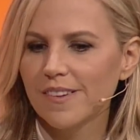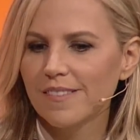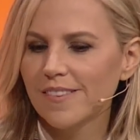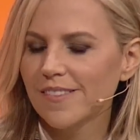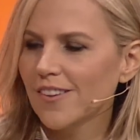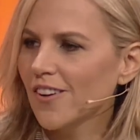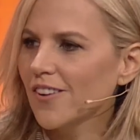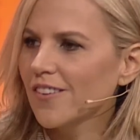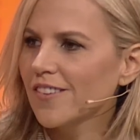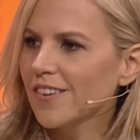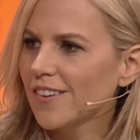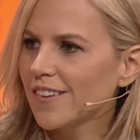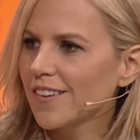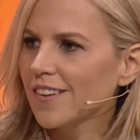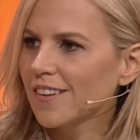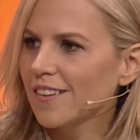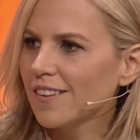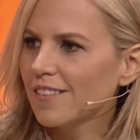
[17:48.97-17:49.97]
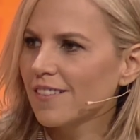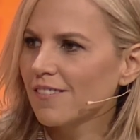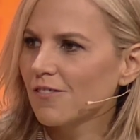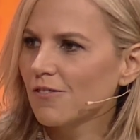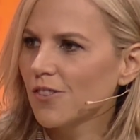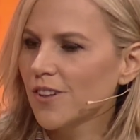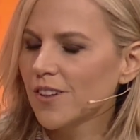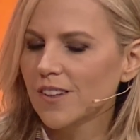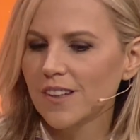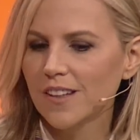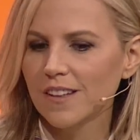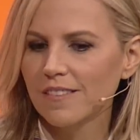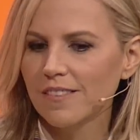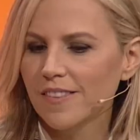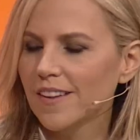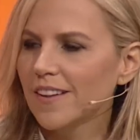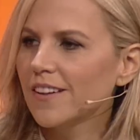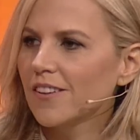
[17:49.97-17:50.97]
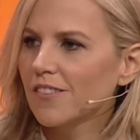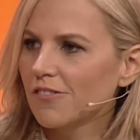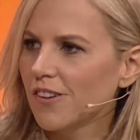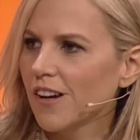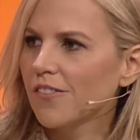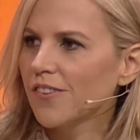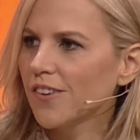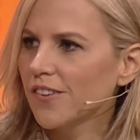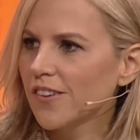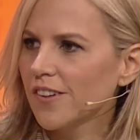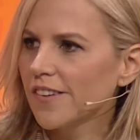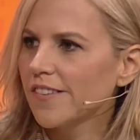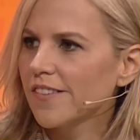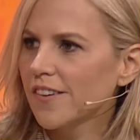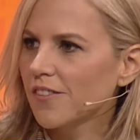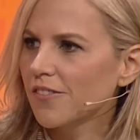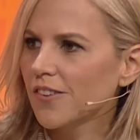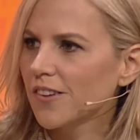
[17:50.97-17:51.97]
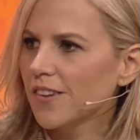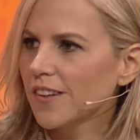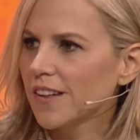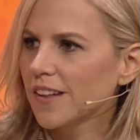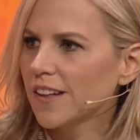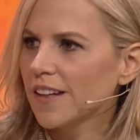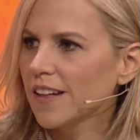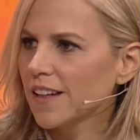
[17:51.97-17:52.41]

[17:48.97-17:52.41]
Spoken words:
start to really think of refugees differently